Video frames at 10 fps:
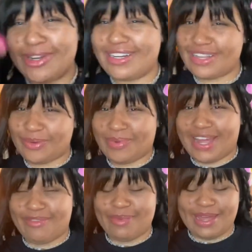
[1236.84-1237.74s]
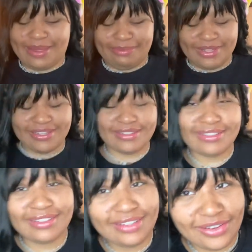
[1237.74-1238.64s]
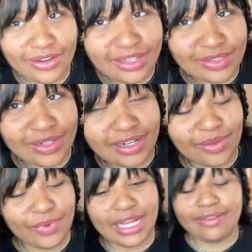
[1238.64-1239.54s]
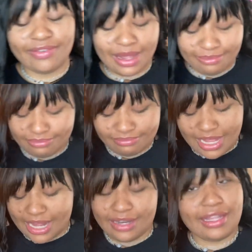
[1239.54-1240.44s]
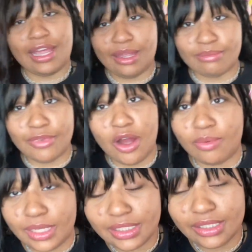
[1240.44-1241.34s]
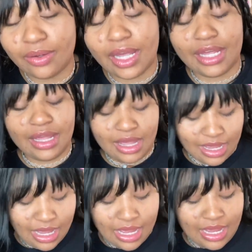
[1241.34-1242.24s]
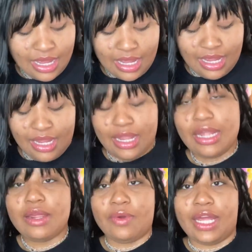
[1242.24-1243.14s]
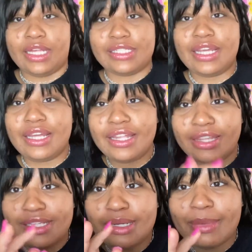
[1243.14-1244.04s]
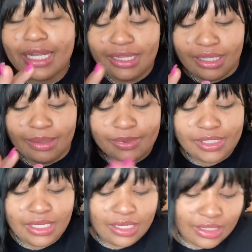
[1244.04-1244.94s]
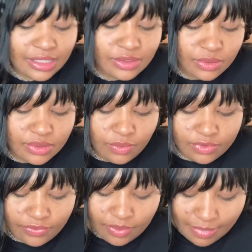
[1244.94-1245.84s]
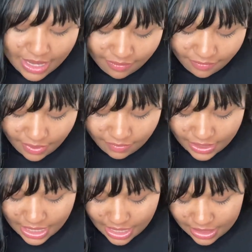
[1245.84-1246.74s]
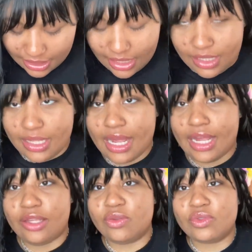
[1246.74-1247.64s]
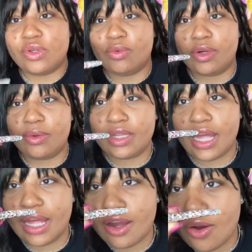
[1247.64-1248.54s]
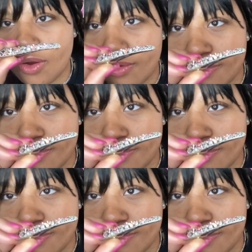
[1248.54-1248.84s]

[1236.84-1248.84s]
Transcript: on another wave, babe, your girl is on another wave. I'm ahead of the game always, okay? Anyways, these are my clips. This one was from a very kind lady that I used to work with at Whole